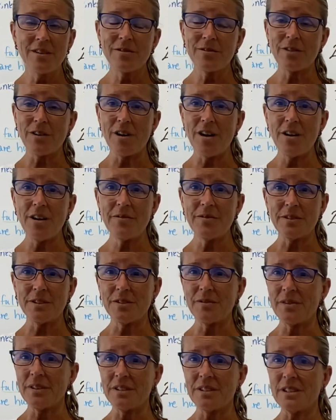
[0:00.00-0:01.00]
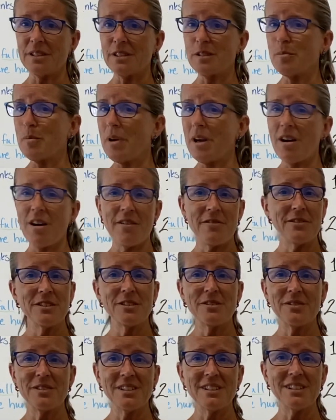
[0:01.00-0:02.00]
For office visits, my office
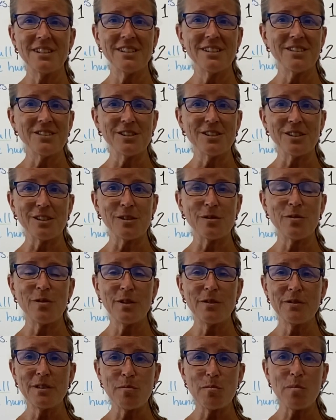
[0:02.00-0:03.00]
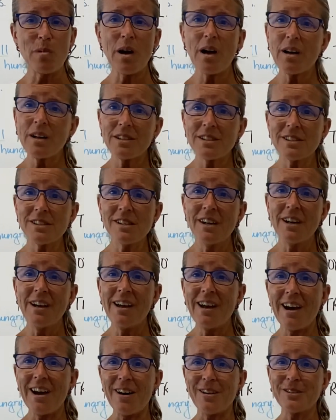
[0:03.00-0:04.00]
visits are just $50.
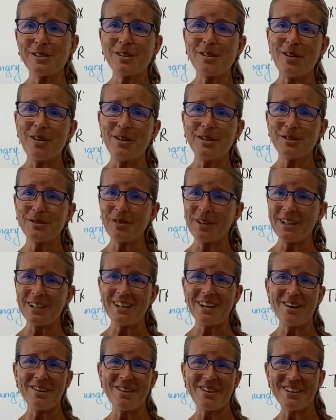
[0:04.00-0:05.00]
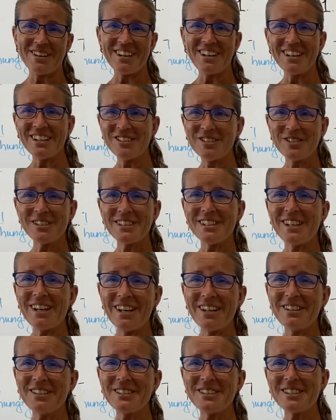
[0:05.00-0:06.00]
House calls right now are
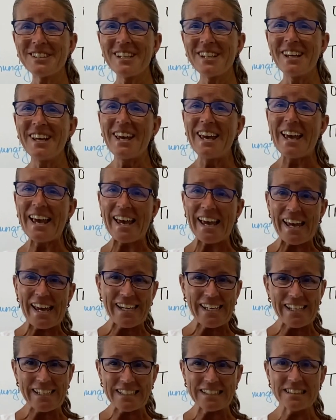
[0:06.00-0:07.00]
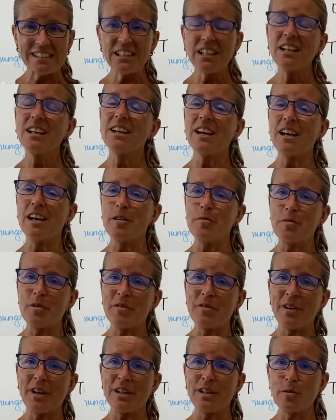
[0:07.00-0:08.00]
$100. And I'm
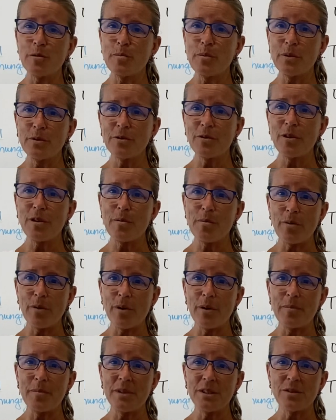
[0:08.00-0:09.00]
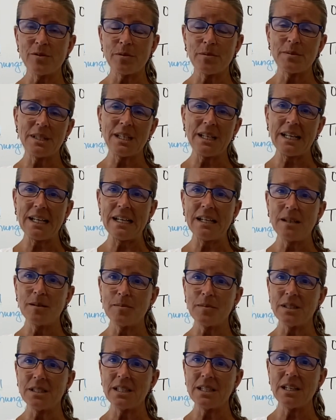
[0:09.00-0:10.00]
available for appointments from 10 a.m.
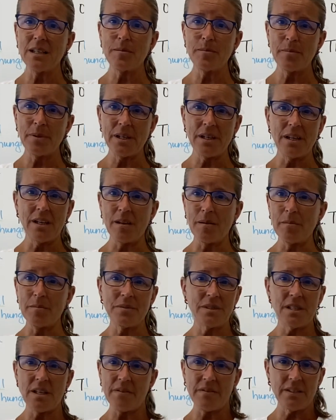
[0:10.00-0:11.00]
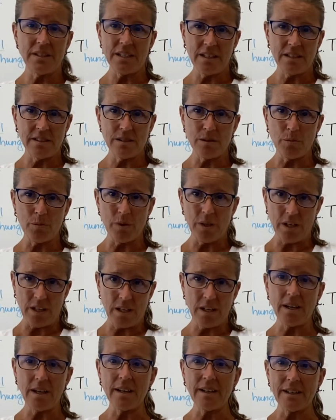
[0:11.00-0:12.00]
to 10 p.m. 7 days a week.
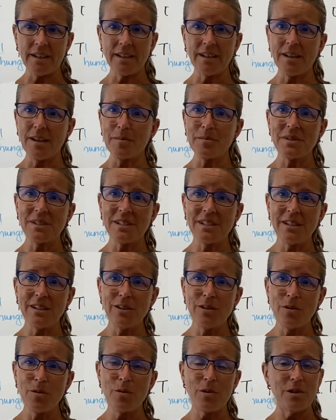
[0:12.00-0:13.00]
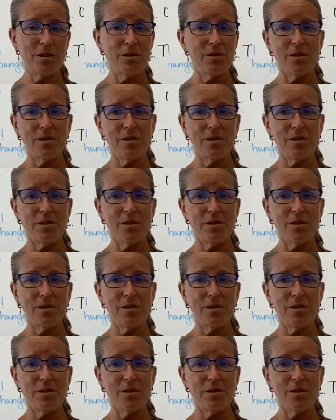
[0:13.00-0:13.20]
I can come see you, or you